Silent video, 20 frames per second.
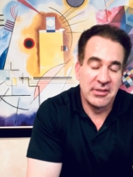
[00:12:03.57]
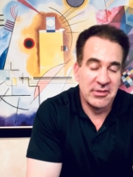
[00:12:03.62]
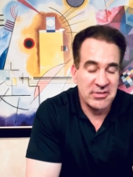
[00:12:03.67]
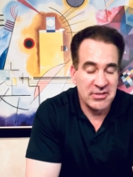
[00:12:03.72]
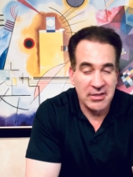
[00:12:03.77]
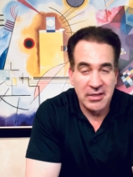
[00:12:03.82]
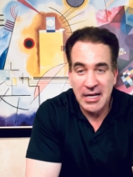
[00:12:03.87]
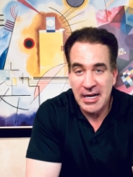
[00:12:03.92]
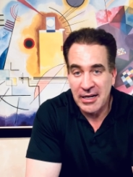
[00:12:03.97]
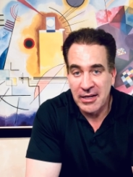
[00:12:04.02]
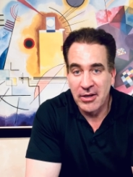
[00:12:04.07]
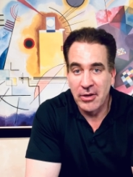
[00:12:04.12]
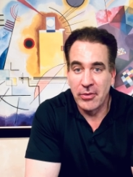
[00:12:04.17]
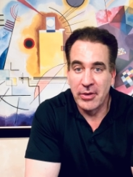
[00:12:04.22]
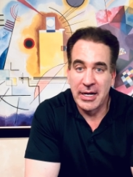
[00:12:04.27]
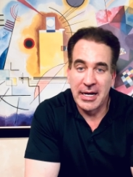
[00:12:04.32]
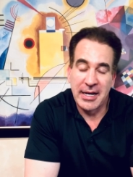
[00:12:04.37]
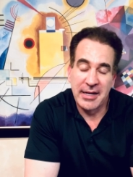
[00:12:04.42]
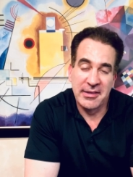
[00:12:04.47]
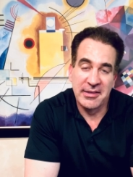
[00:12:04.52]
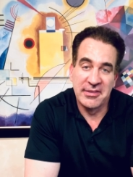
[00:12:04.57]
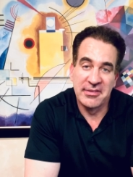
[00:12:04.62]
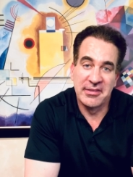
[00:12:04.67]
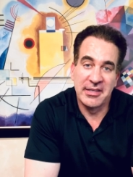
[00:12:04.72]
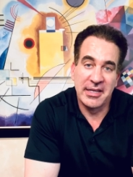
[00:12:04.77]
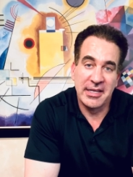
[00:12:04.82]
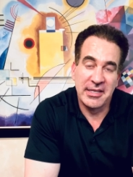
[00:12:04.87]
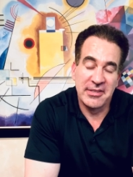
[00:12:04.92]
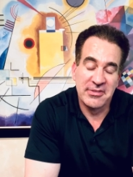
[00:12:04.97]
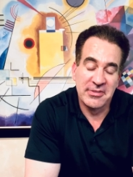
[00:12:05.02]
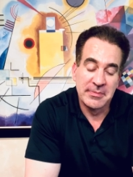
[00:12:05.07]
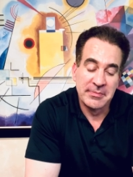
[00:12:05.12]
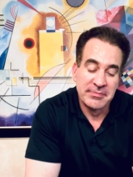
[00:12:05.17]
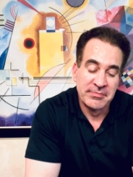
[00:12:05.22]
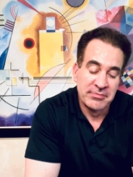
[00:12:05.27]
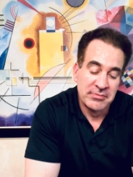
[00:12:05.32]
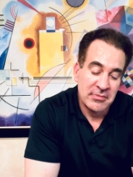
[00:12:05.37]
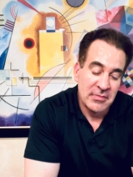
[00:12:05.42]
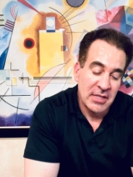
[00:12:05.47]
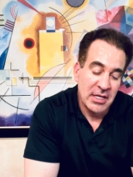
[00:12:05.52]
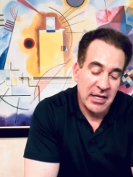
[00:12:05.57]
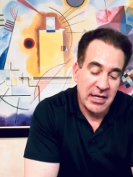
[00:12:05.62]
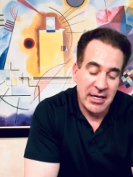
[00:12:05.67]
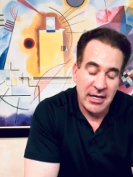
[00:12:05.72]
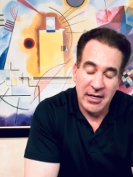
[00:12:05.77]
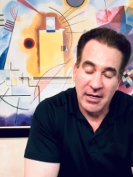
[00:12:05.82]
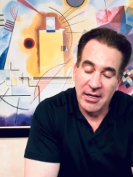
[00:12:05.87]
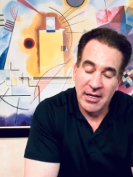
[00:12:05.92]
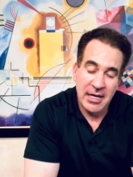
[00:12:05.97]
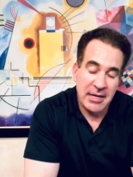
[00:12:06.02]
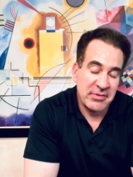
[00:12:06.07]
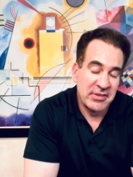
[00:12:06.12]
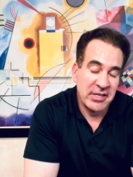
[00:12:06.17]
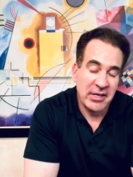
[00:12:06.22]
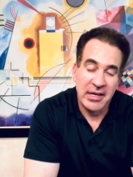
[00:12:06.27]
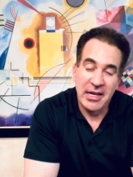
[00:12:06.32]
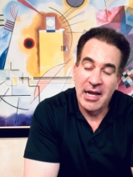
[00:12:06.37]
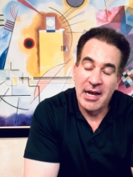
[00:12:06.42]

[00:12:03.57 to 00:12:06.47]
There's a lot going on in the cities, and I tell you,